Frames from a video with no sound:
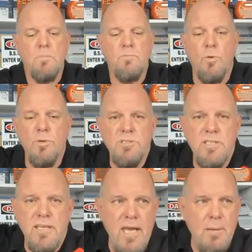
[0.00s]
Going
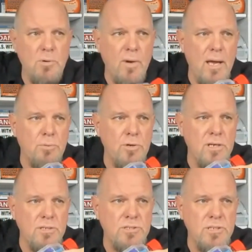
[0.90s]
to the cable wrapper,
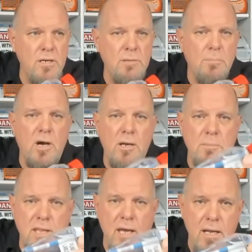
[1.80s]
you can see on the
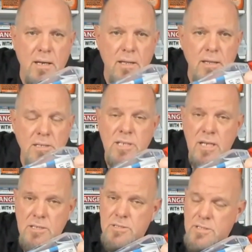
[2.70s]
bottom of that,
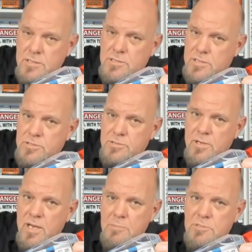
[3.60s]
this
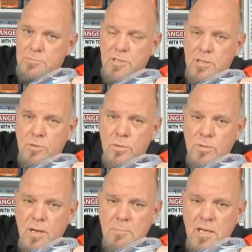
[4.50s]
new camera is pretty
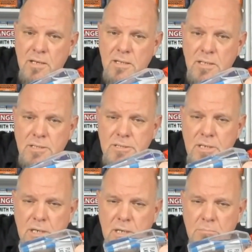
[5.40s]
cool. I'm liking this.
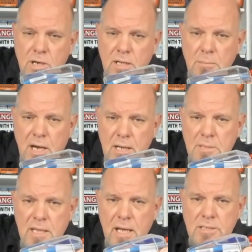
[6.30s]
But on the
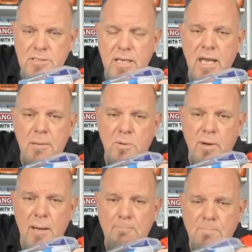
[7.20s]
bottom of that is a cable
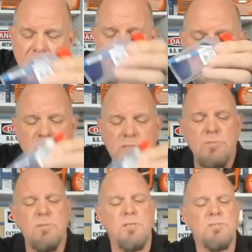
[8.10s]
wrap, and that's
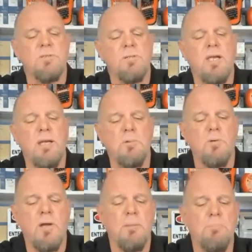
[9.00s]
a traditional
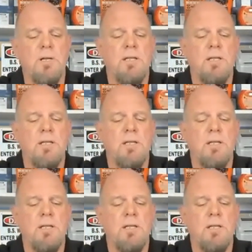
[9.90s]
cable wrap.